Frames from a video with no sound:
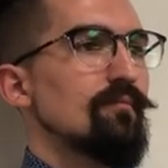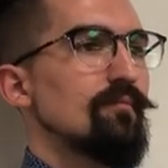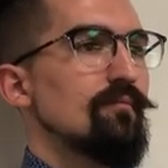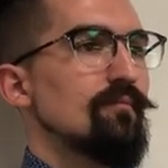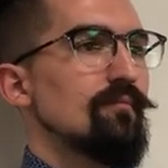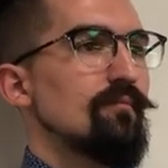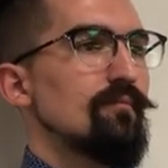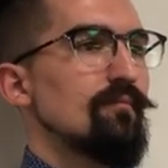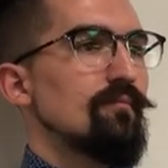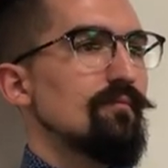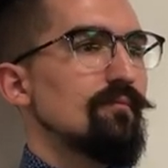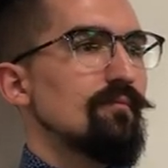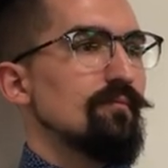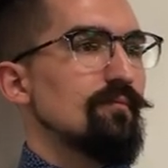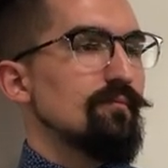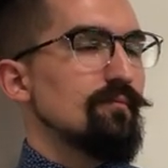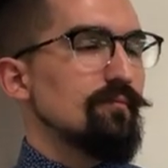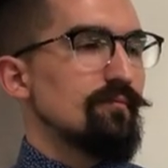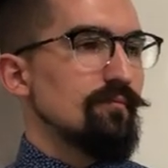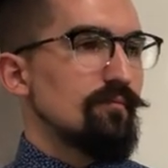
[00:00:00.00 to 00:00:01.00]
Because
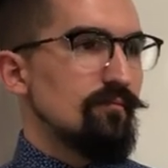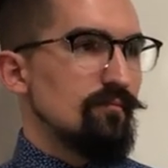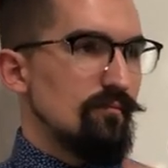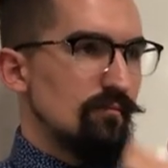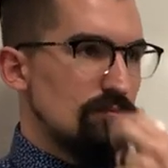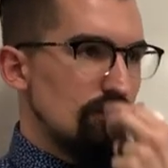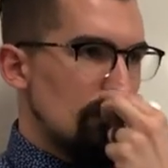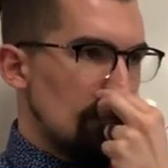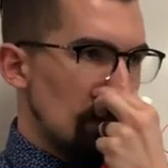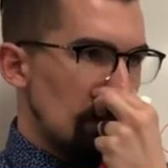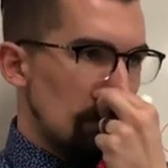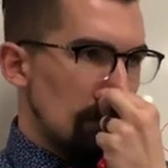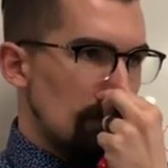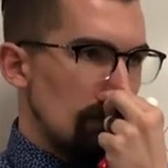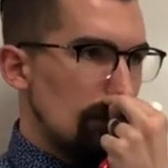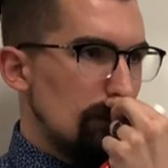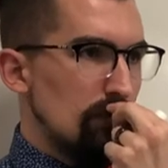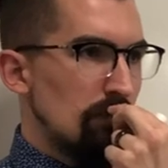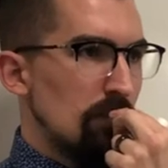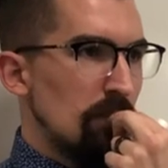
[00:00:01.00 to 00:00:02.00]
like you,
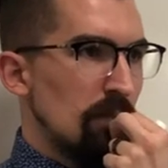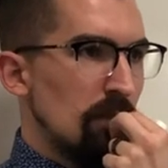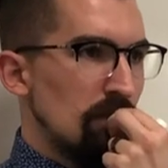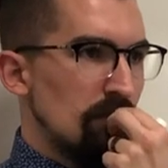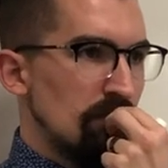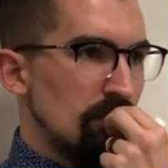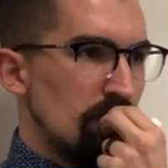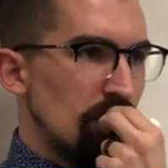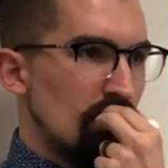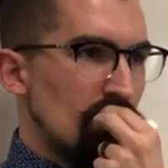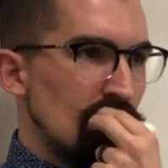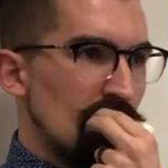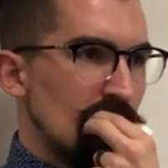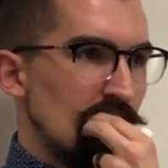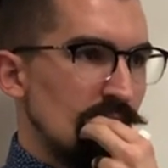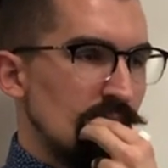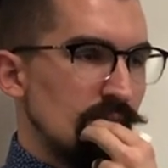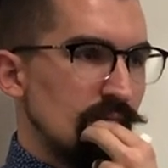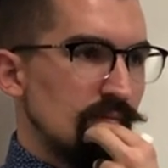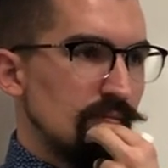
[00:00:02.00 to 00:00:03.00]
um, we're more
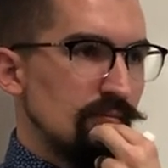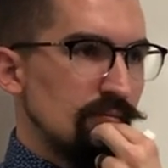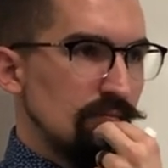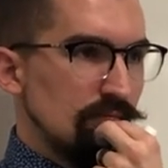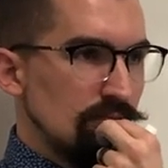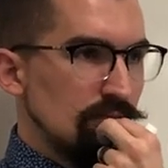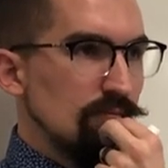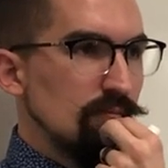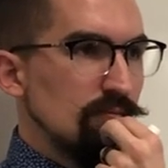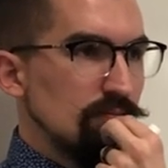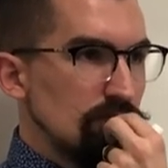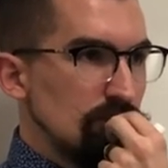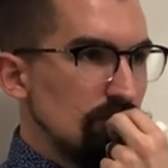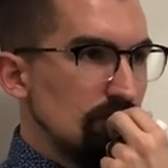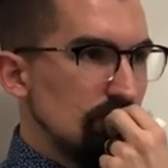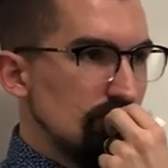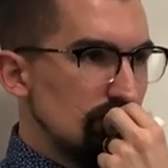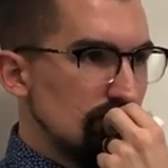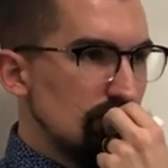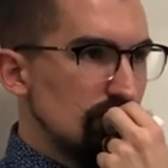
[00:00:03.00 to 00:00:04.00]
sensitive to things that
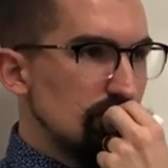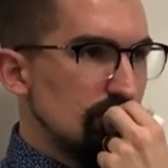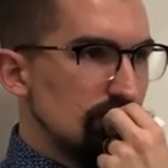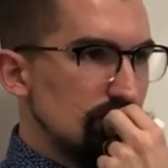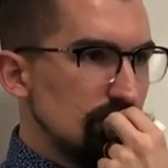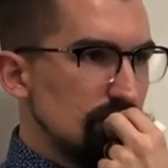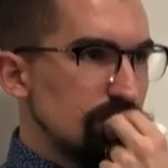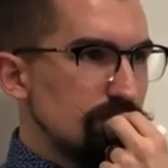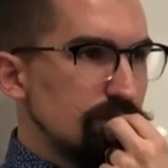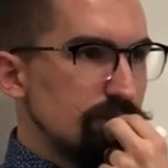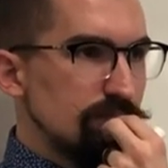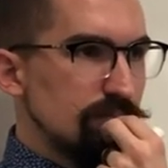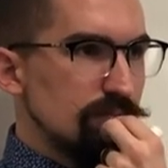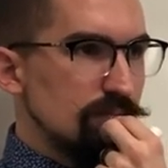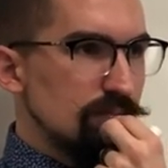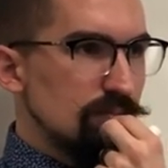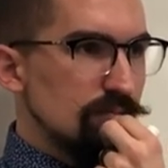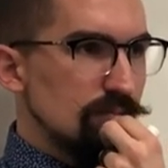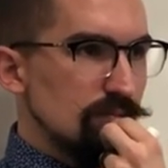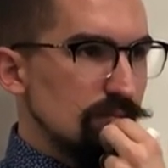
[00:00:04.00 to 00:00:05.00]
are negative than to things
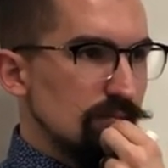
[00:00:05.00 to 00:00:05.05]
that